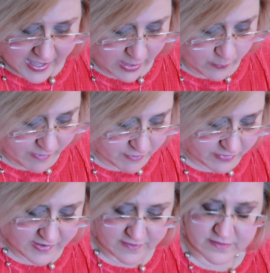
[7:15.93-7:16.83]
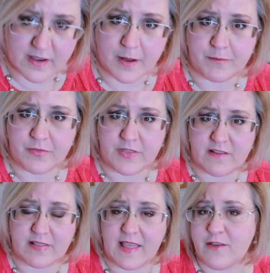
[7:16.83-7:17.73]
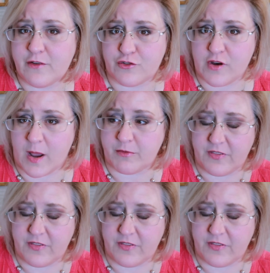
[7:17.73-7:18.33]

However, these, um, these leather straps,